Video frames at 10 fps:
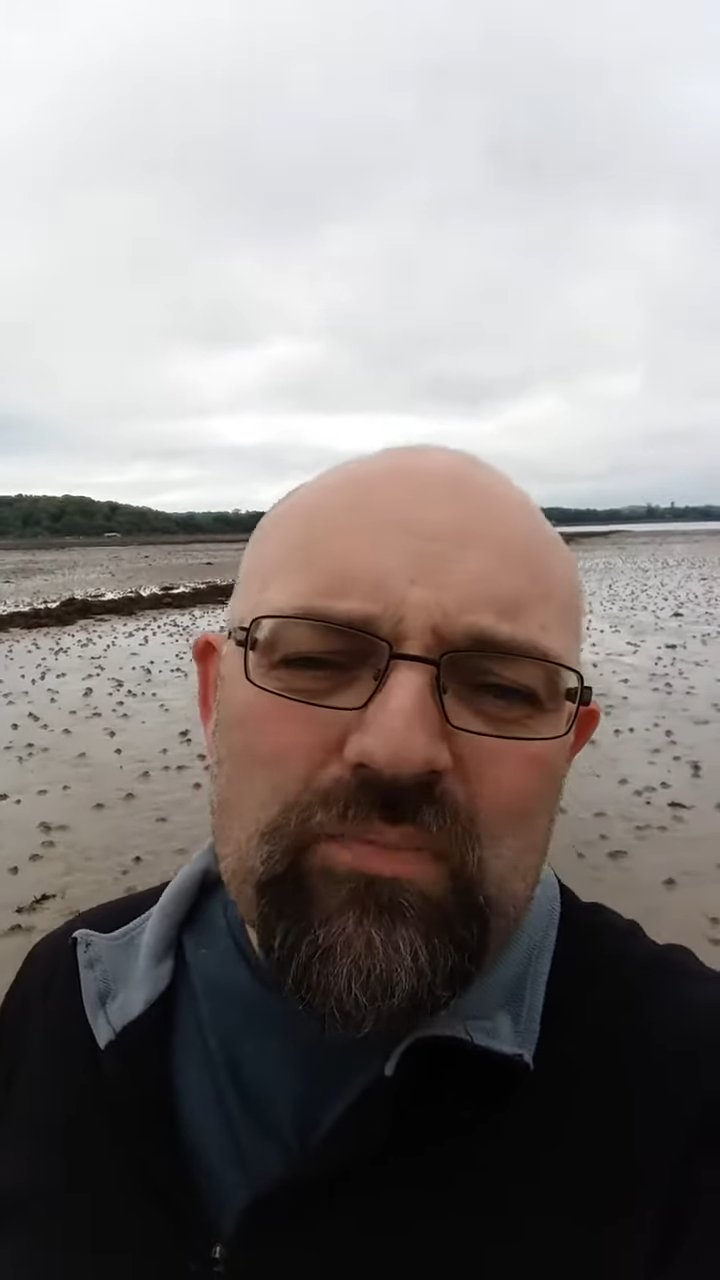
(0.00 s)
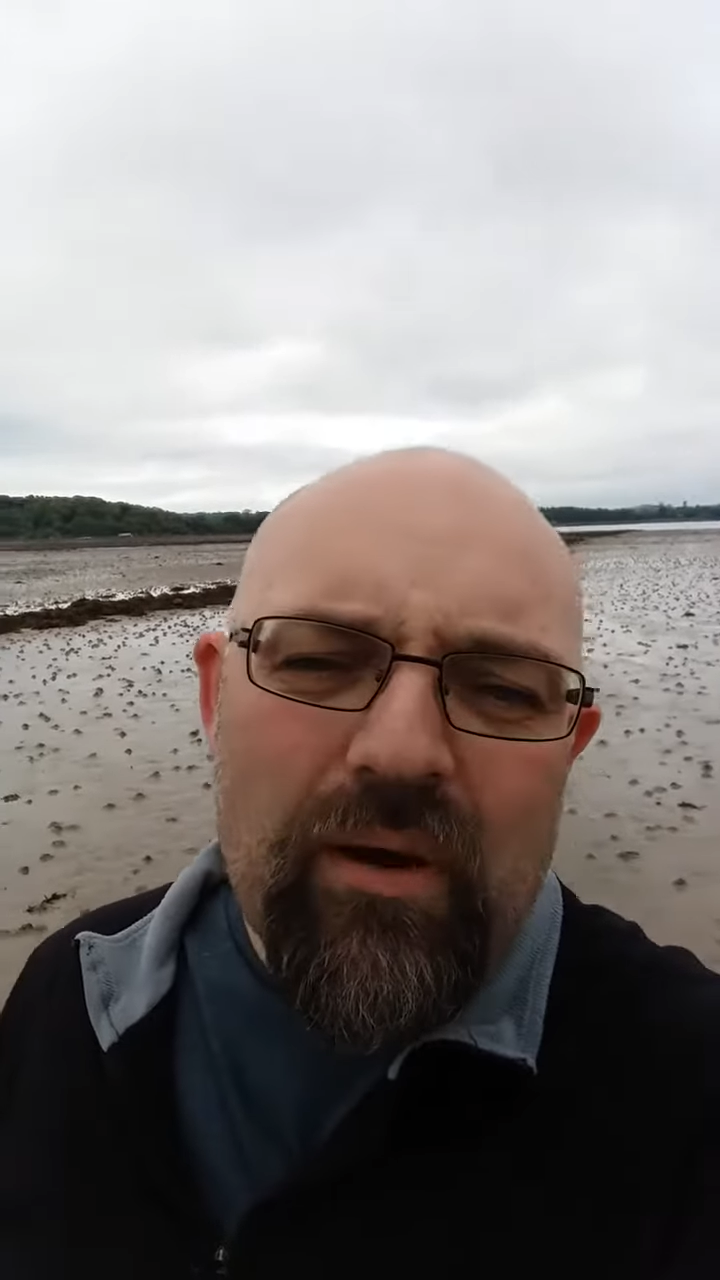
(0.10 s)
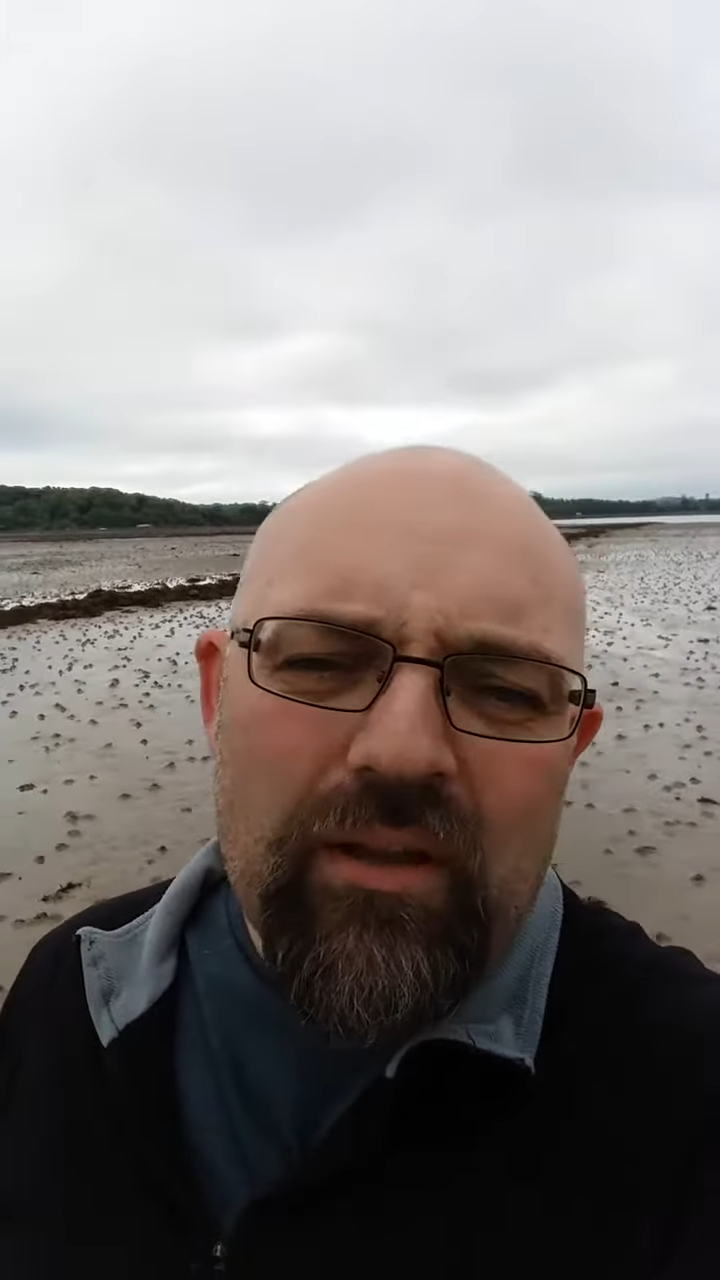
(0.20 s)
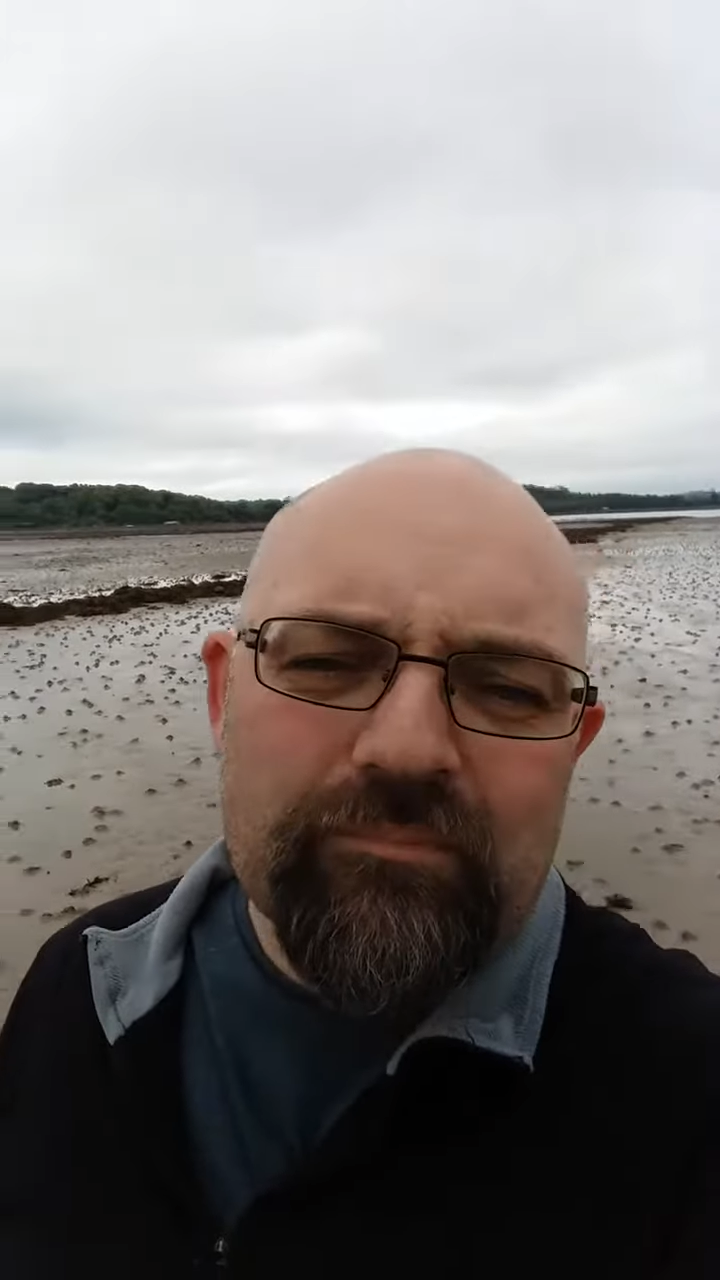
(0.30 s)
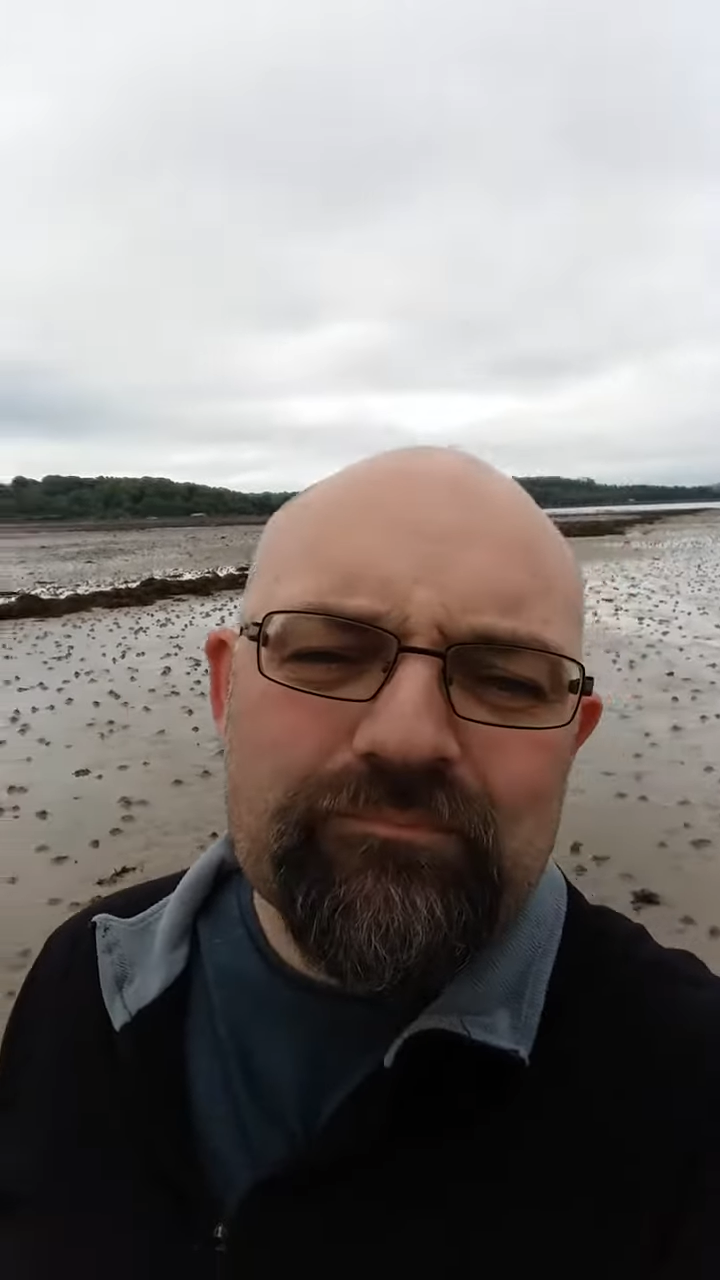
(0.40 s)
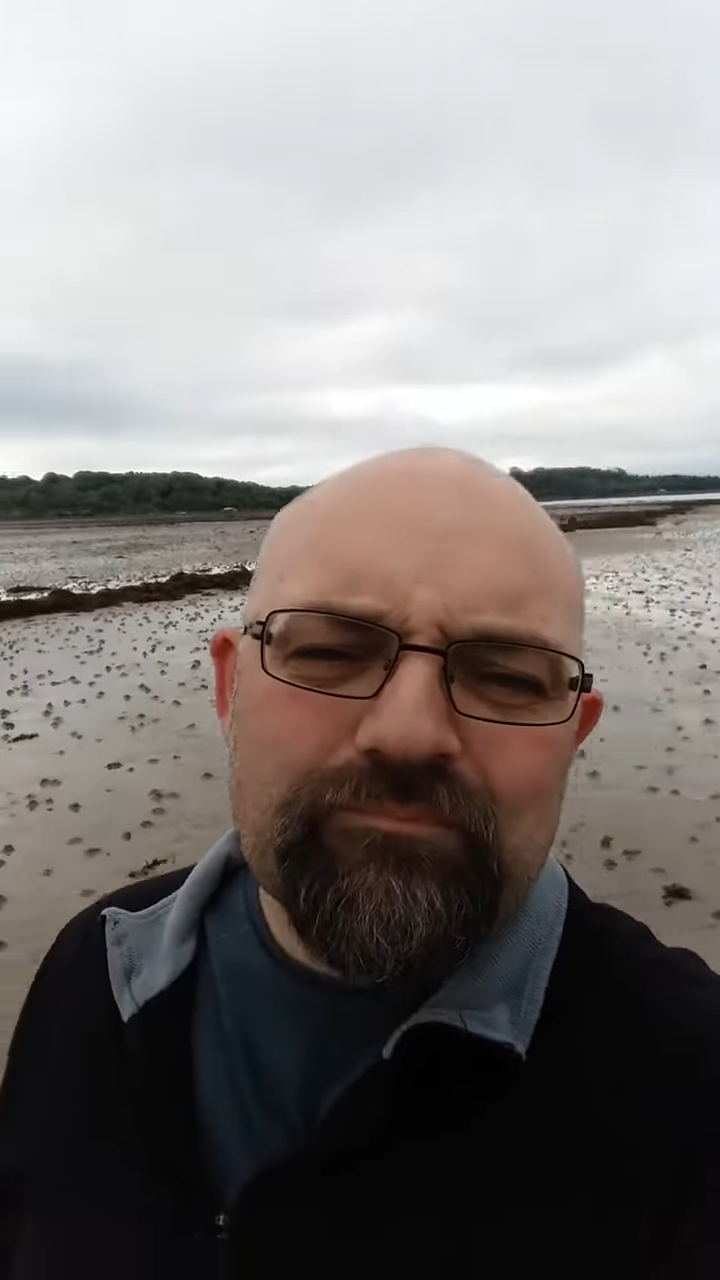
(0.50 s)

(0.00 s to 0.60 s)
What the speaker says: Spirit.